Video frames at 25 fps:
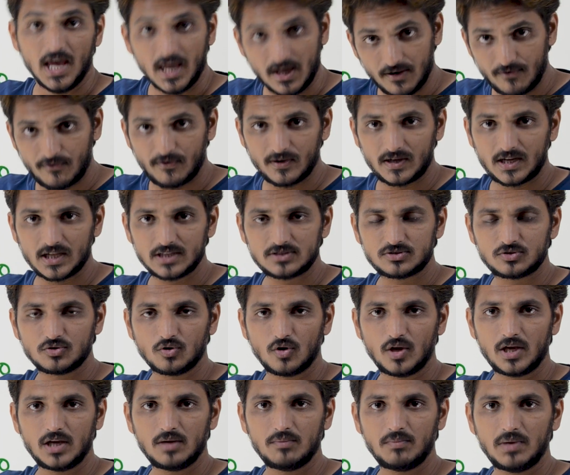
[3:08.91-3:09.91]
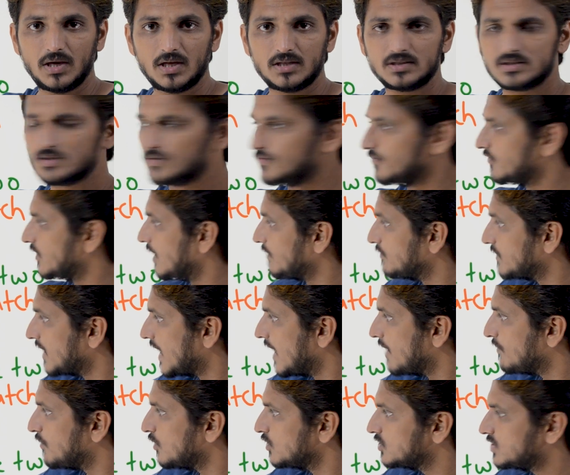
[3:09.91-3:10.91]
If it is snowing means from
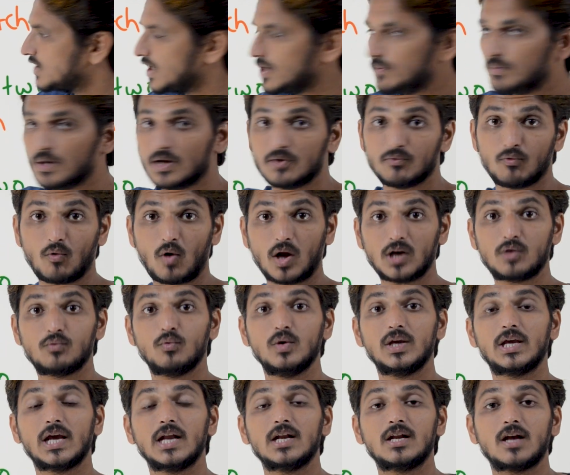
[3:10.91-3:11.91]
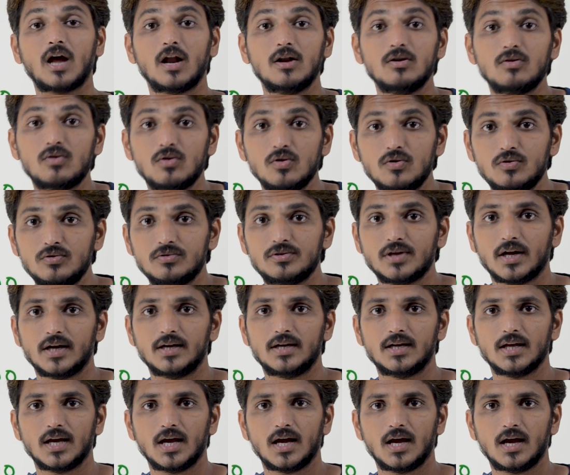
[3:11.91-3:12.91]
the above statement, what we can conclude
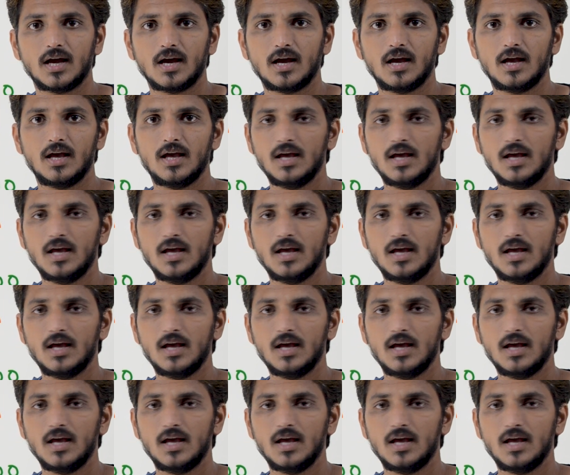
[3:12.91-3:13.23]
that